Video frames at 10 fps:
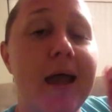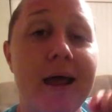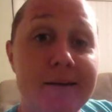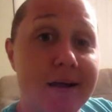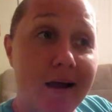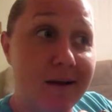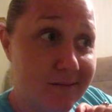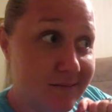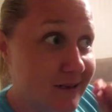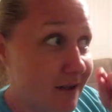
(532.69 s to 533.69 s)
And uh,
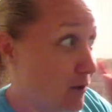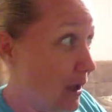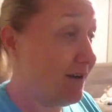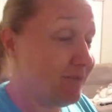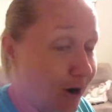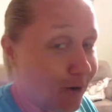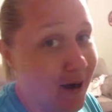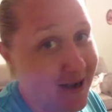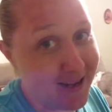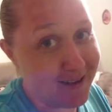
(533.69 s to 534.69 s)
if you haven't
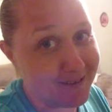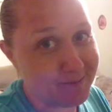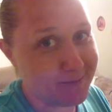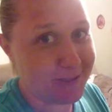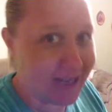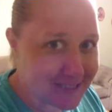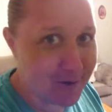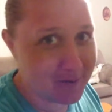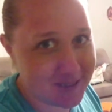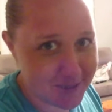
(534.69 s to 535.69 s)
already, you guys
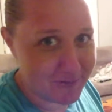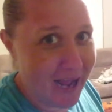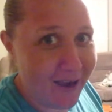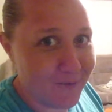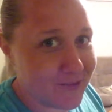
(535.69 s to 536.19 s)
know what to do now.